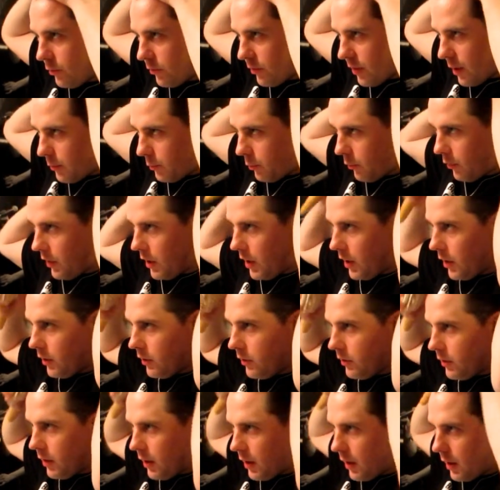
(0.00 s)

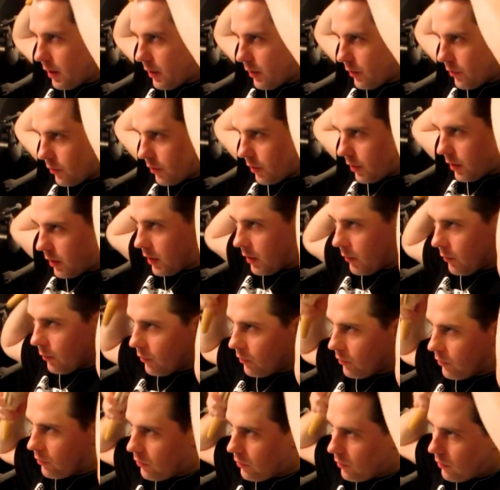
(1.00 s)
separated, and it's going to give
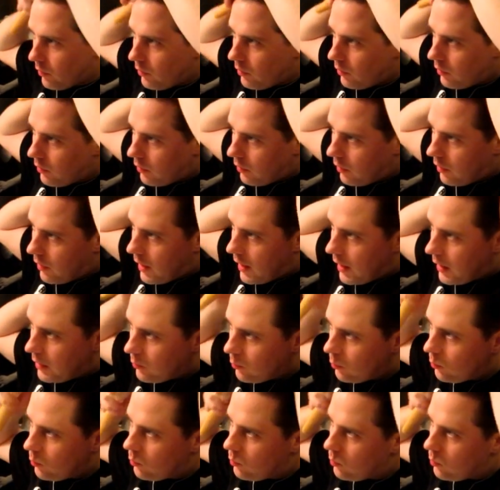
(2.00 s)
us that